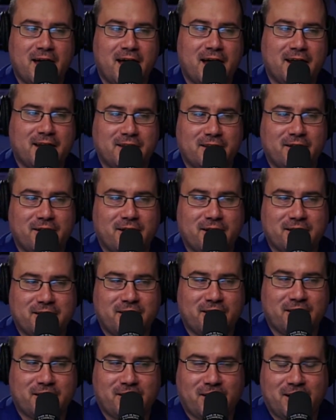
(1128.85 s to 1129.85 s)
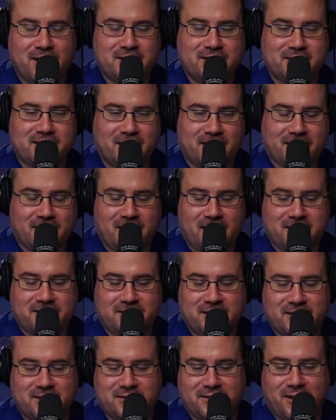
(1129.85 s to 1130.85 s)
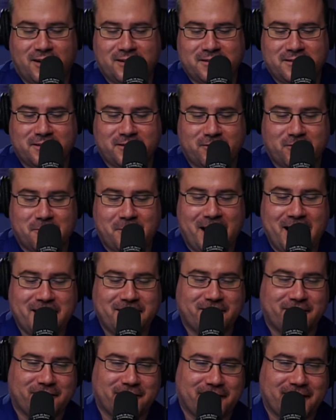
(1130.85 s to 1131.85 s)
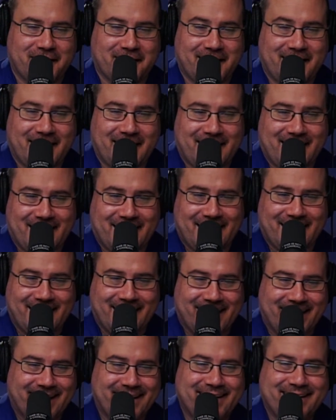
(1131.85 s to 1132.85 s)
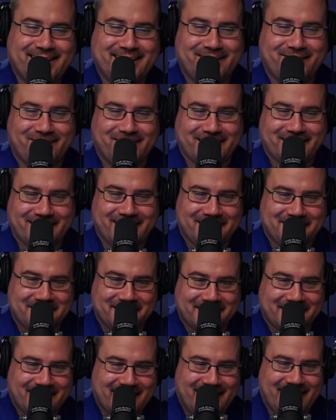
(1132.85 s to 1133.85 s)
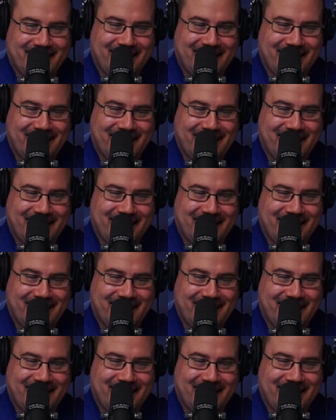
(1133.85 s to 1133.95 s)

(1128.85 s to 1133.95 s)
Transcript: and they're they're a con a constant taunting reminder that you get nothing.